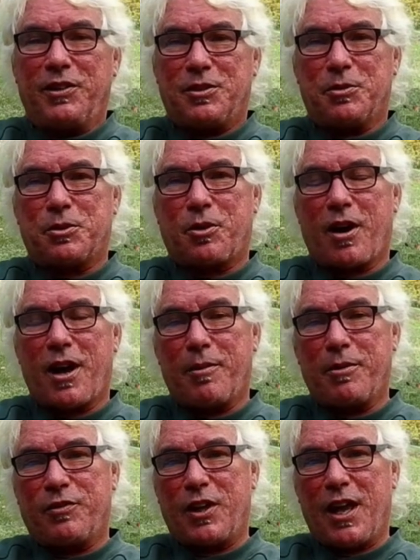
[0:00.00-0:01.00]

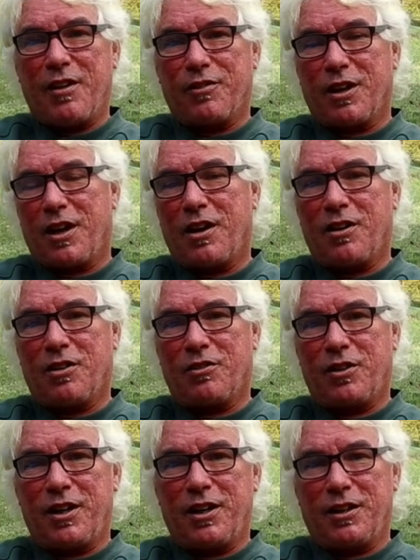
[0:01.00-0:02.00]
subscribe if you have not
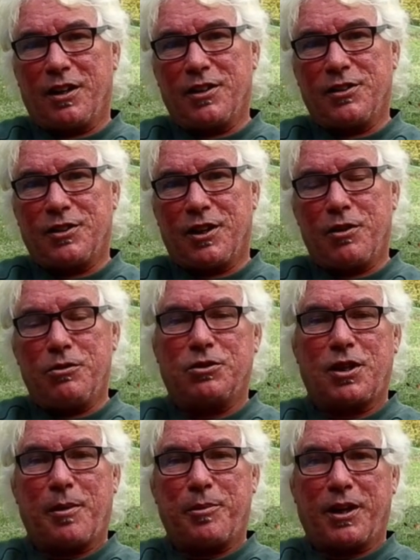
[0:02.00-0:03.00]
already done so.
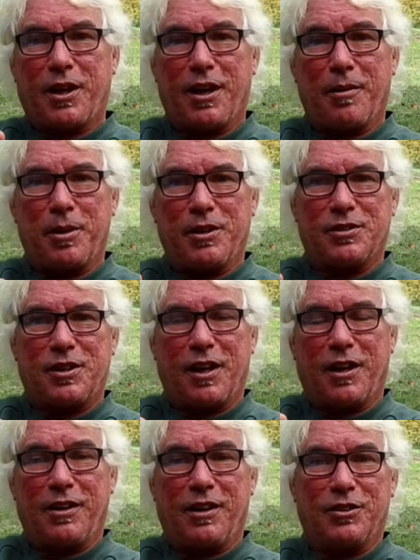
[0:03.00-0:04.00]
Drop your comments
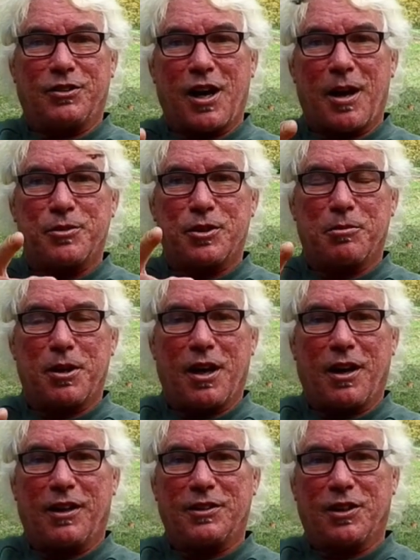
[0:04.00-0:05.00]
down there. Drop some
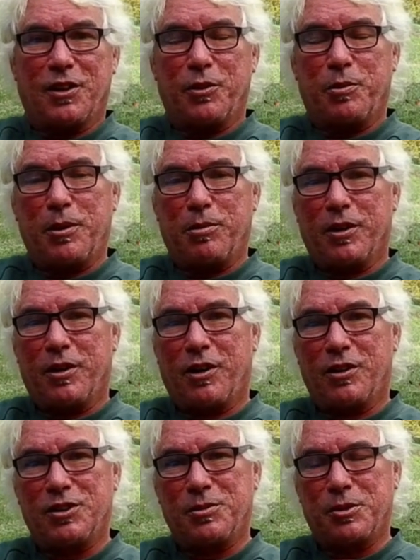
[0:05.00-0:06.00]
knowledge to all the people that
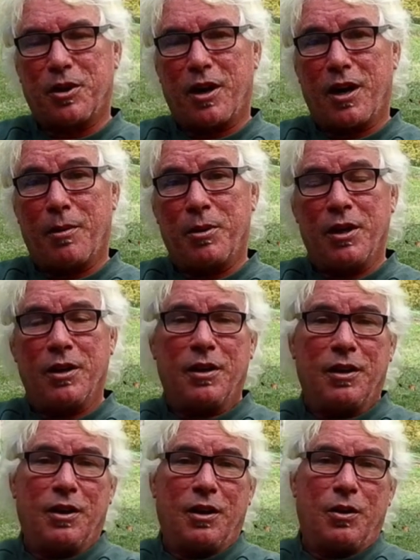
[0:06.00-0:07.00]
are subscribed.
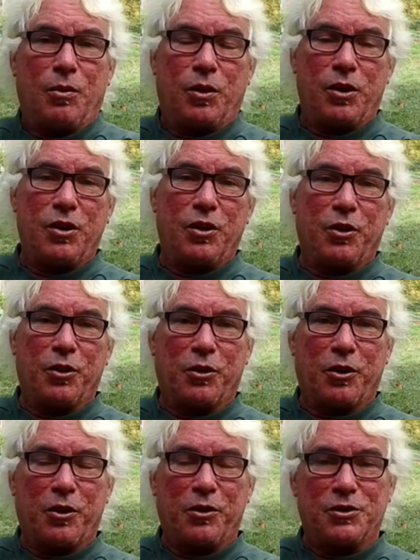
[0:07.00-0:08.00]
What are you going to
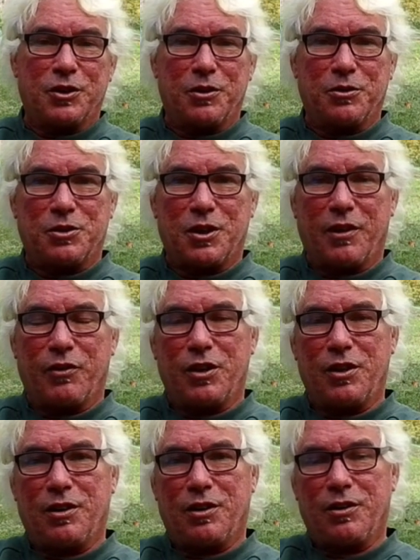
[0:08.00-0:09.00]
grow in Zone 7
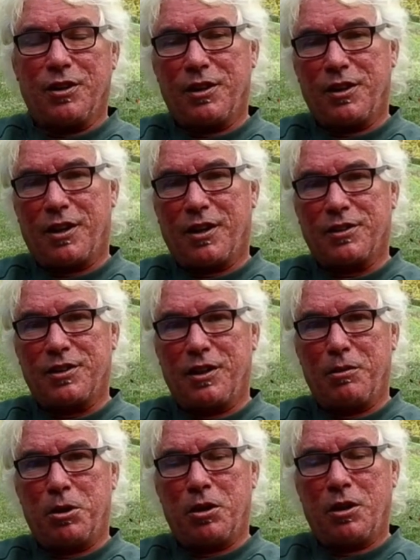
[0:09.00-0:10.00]
here in
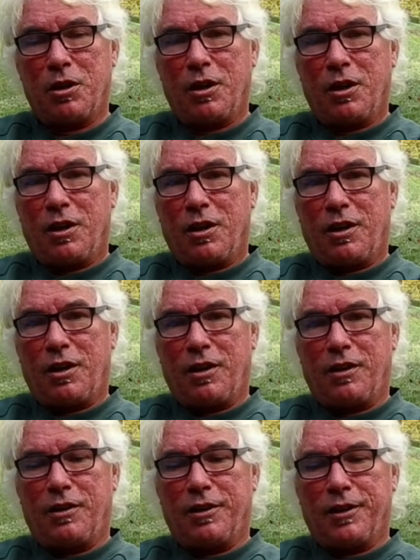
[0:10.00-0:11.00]
October?
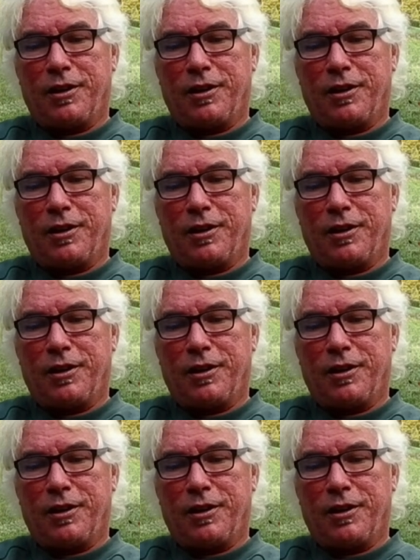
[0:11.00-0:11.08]
And